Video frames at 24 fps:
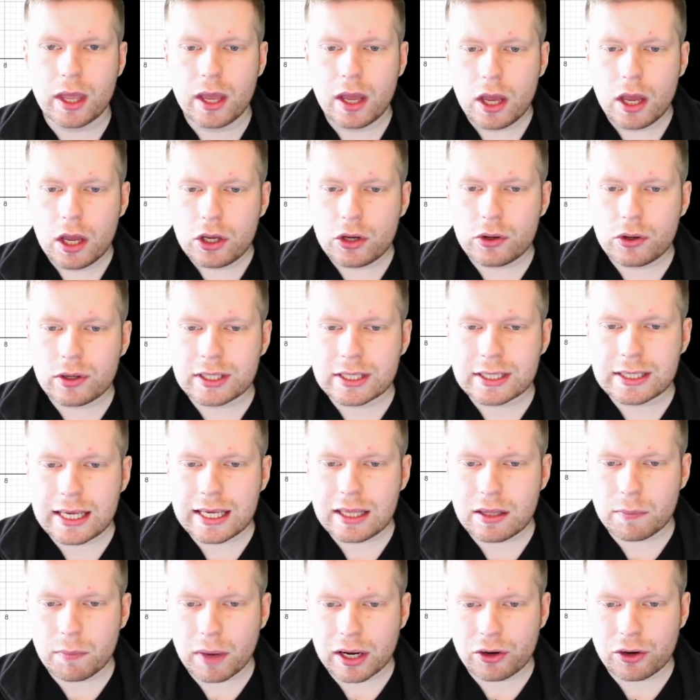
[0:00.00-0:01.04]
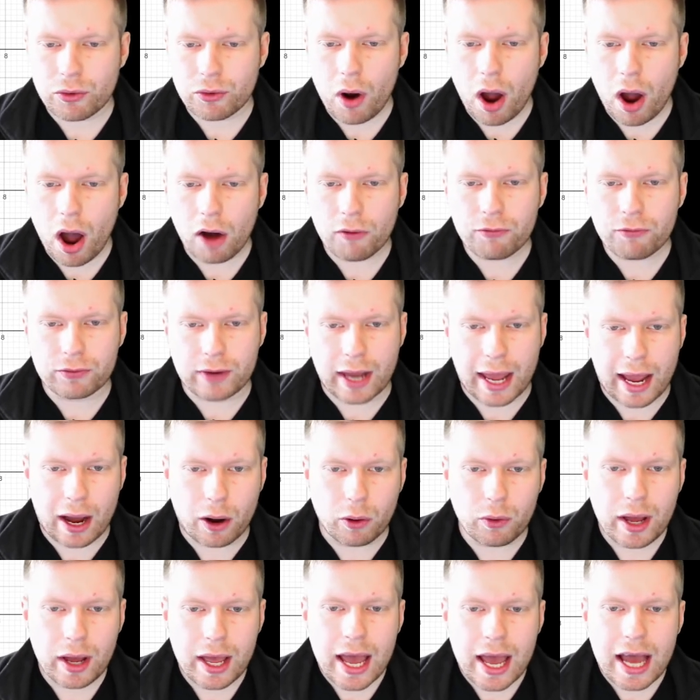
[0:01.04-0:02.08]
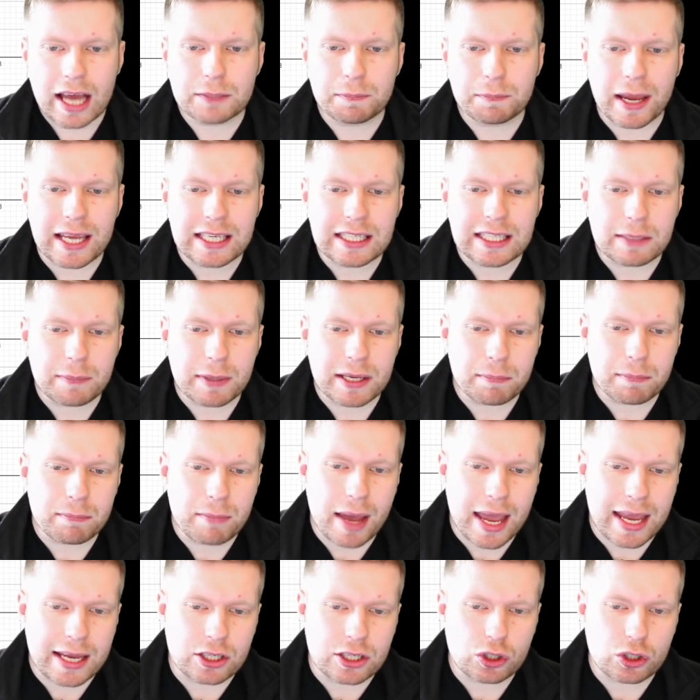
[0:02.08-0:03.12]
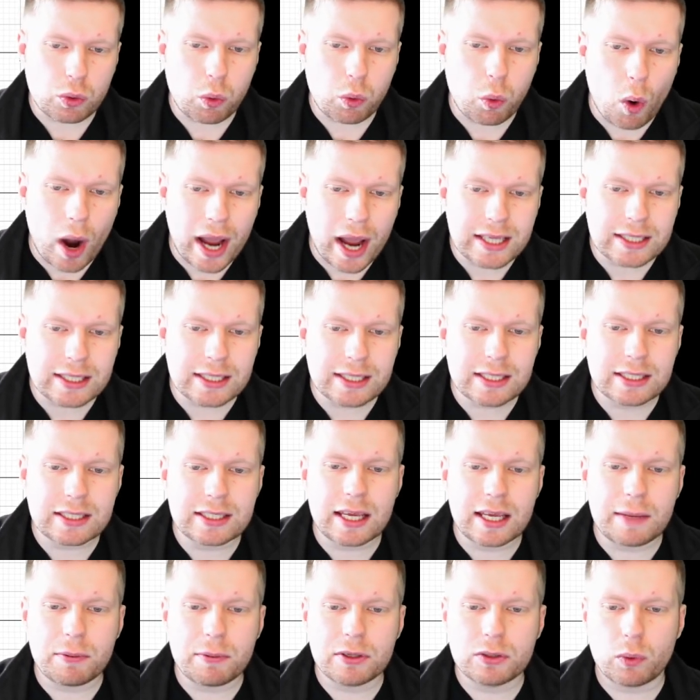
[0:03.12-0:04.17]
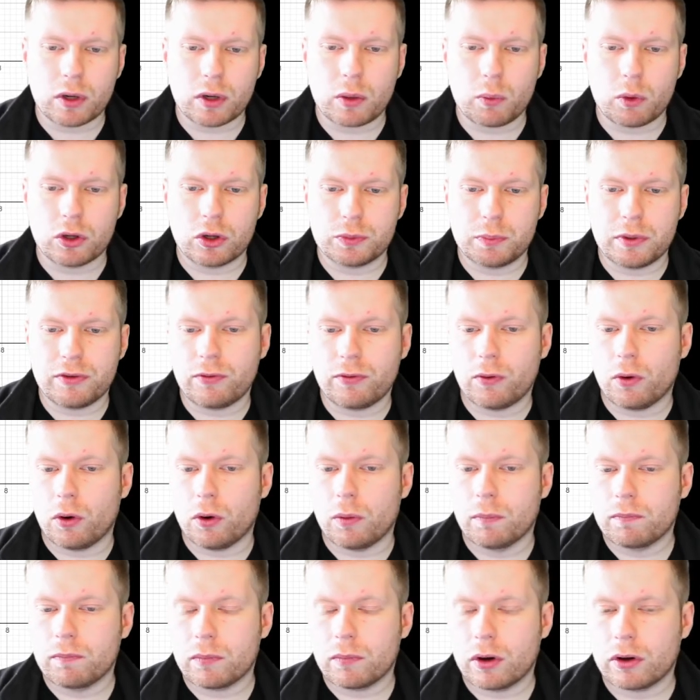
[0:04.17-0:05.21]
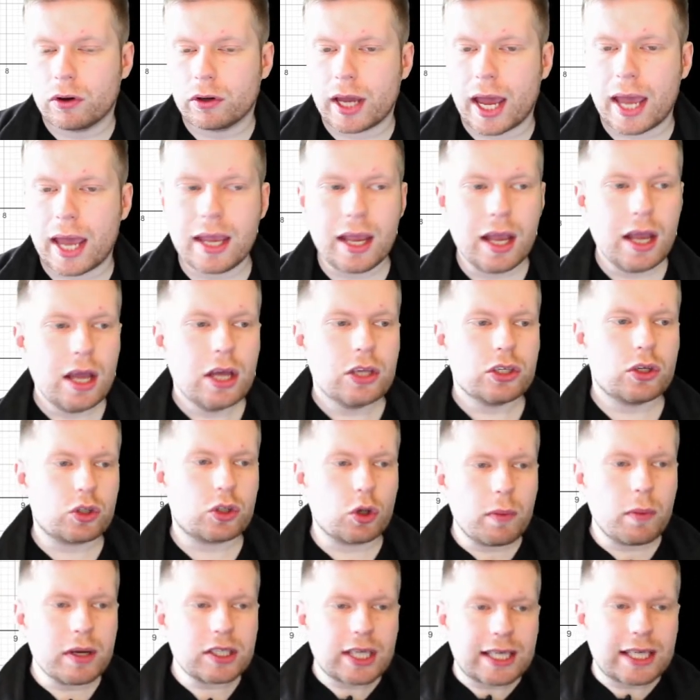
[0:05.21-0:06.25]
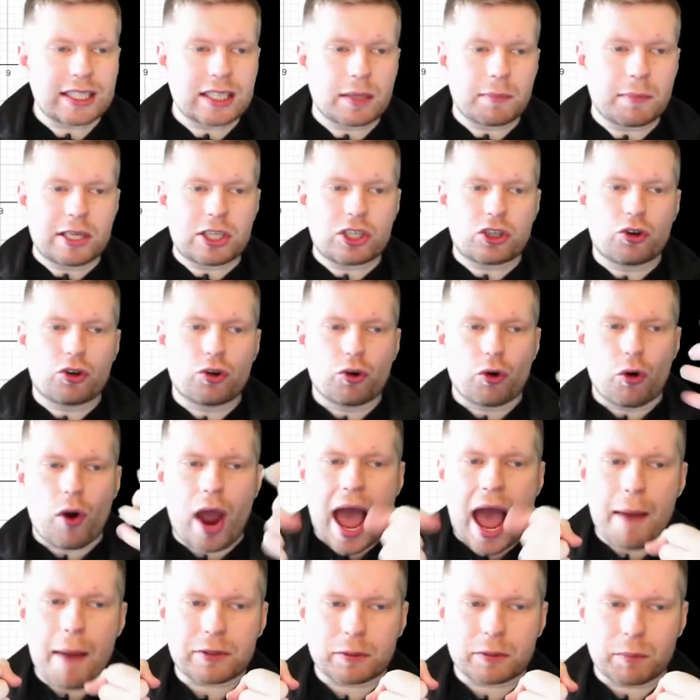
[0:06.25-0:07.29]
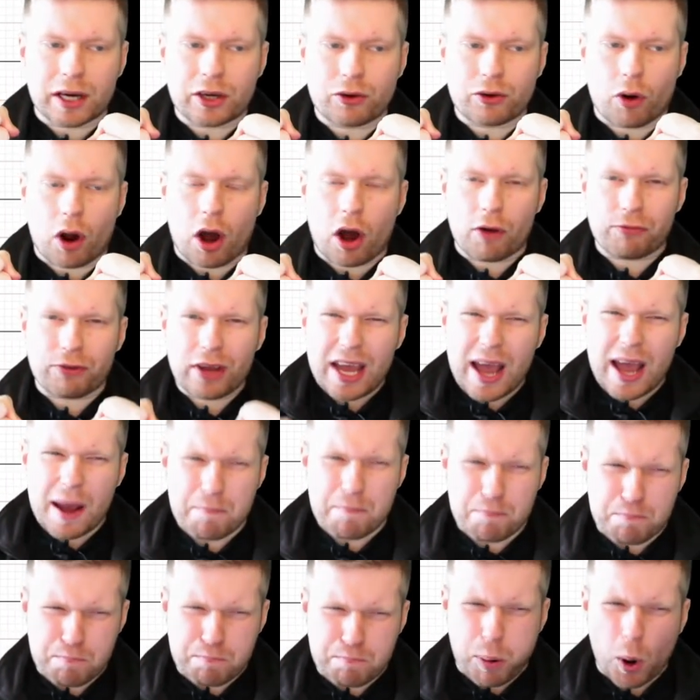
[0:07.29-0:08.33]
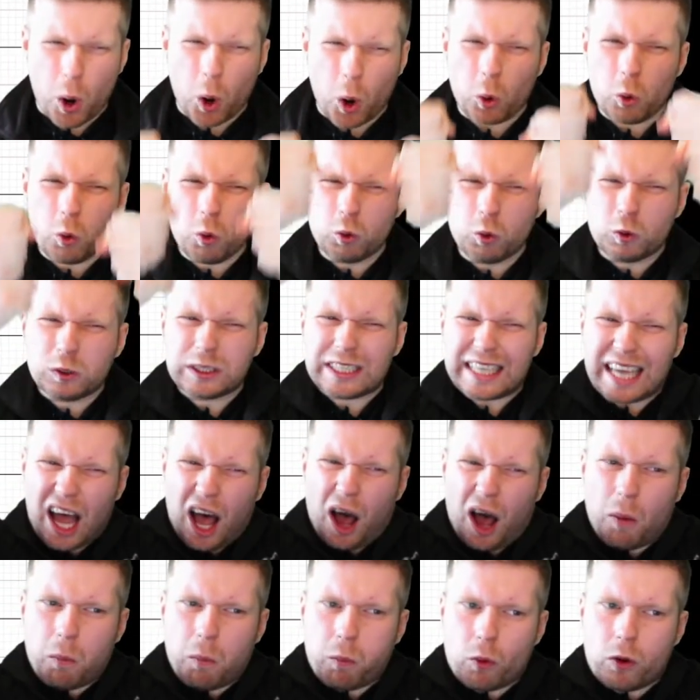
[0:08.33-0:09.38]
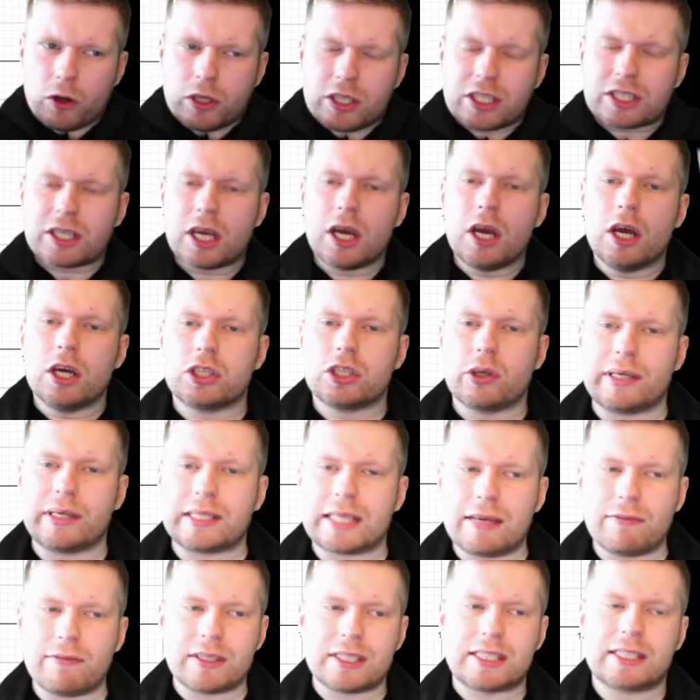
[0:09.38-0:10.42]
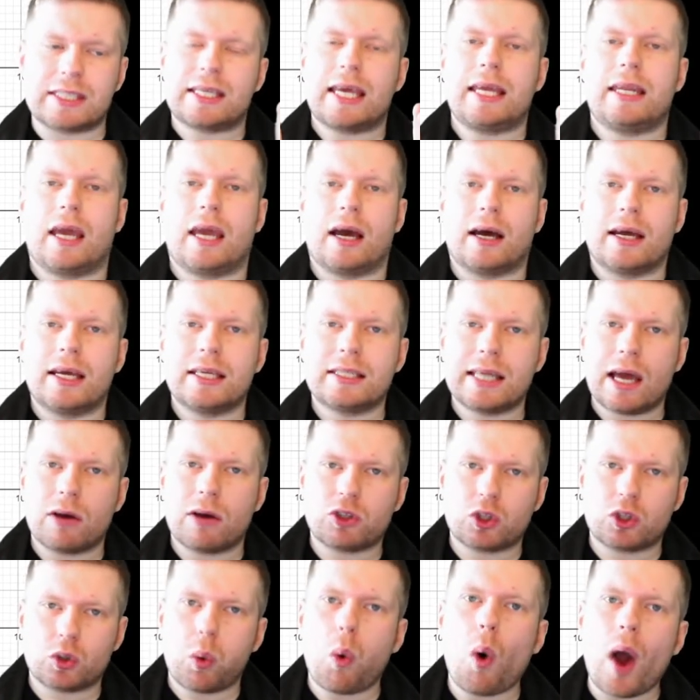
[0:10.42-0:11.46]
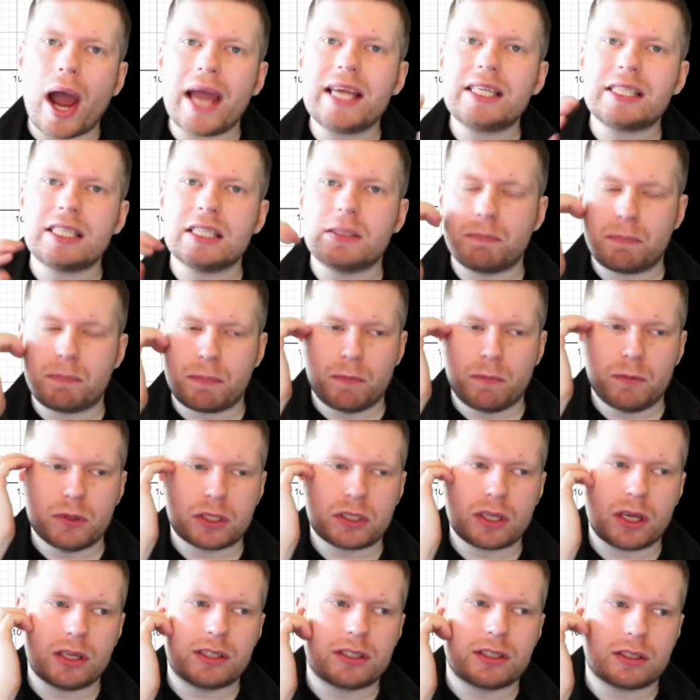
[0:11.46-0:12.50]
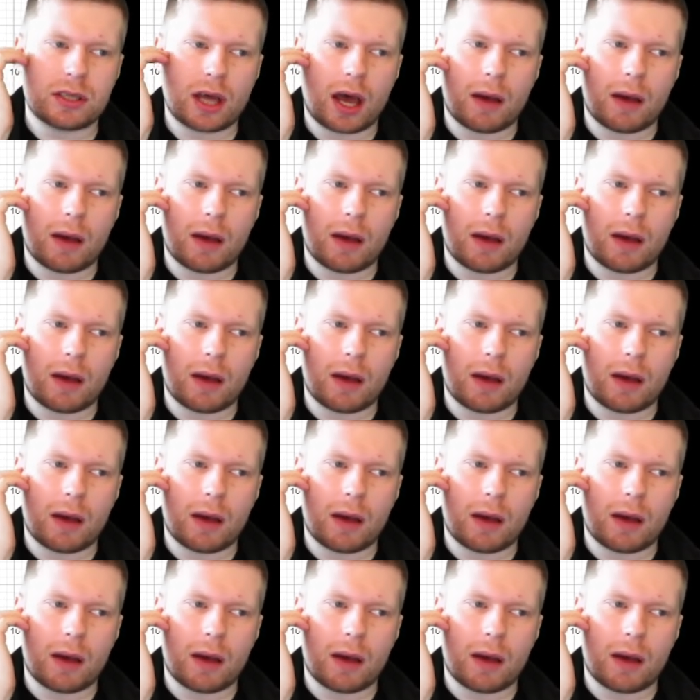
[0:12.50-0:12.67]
you can see that my graph now has basically been made twice as steep as what it was before, okay? So it's almost like somebody grabbed my graph and pulled it upwards so it's even skinnier. It's now twice as it's